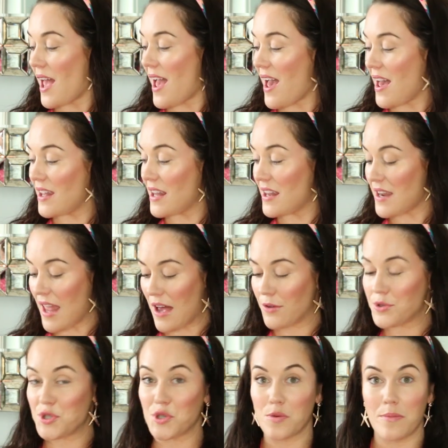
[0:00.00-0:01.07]
and
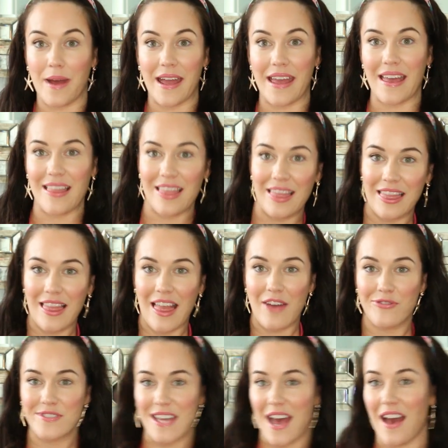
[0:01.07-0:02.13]
now do my
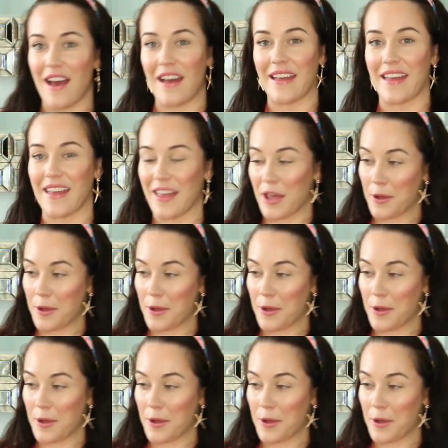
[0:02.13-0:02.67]
left eye.